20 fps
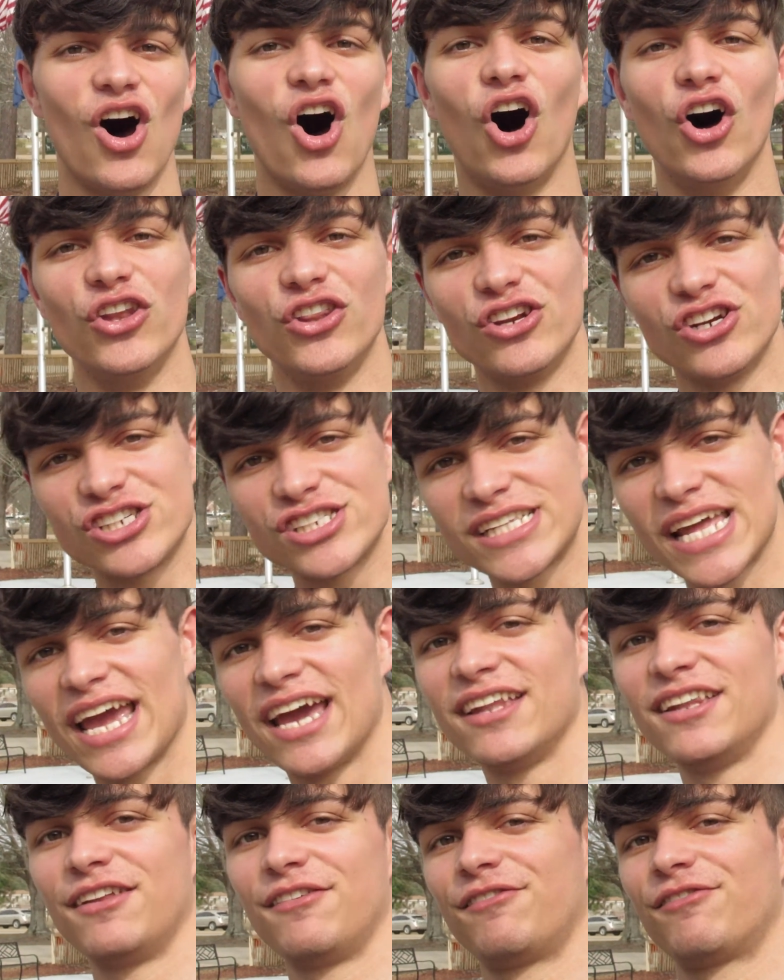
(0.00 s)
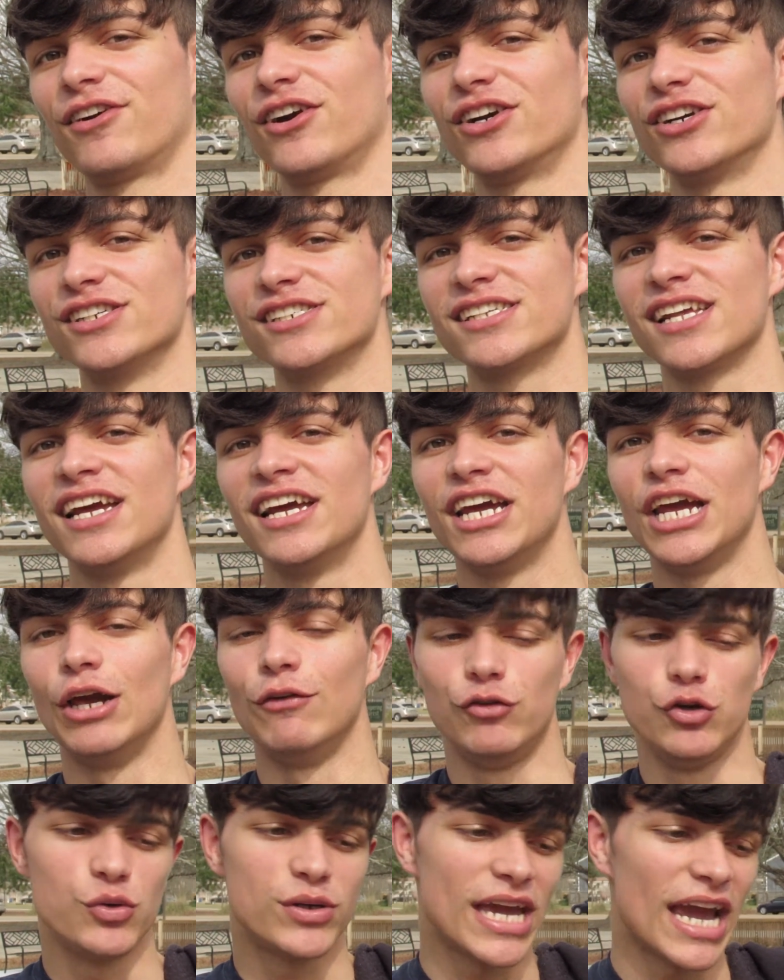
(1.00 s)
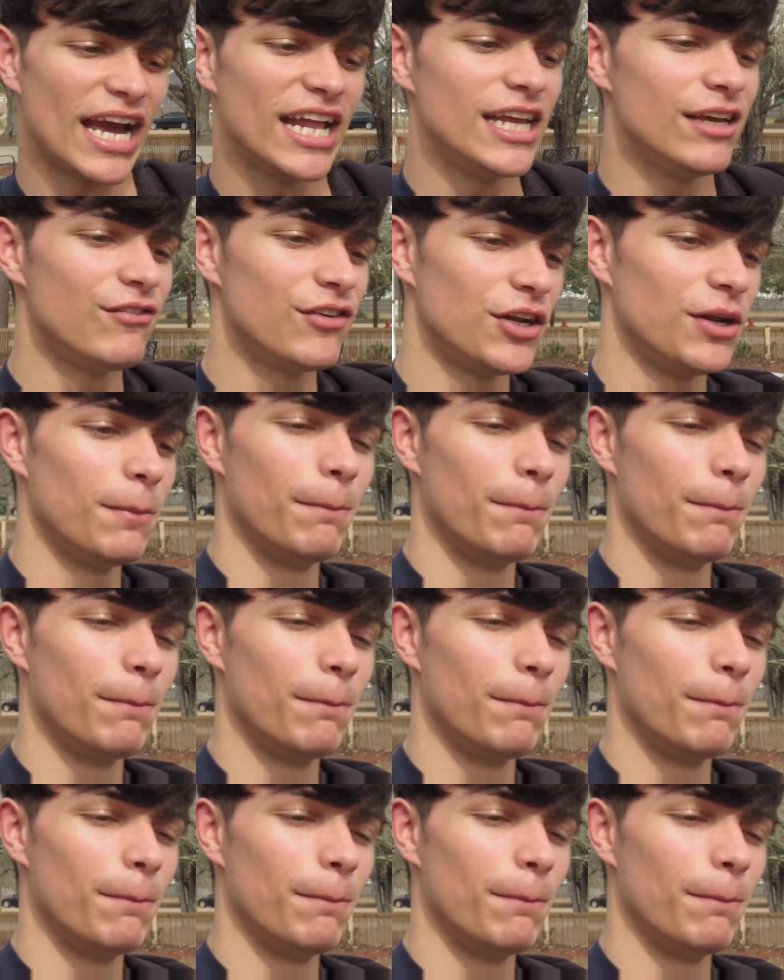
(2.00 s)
understand it first. If you can't even